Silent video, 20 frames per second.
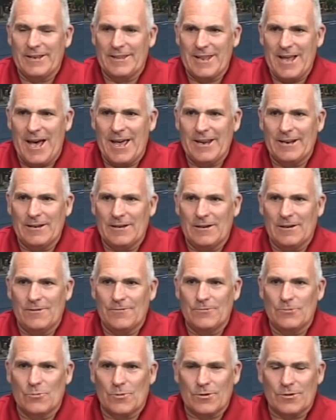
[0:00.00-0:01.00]
night of
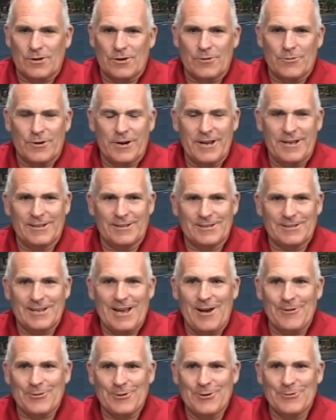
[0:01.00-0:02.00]
North Korea and
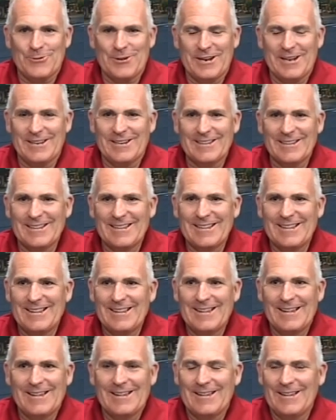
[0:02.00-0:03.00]
South Korea,
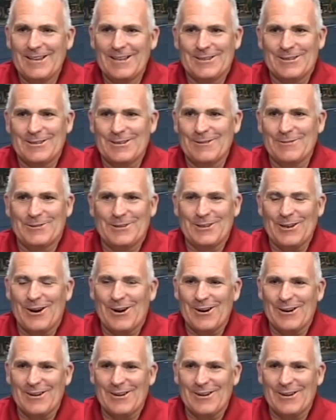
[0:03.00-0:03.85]
it's a dark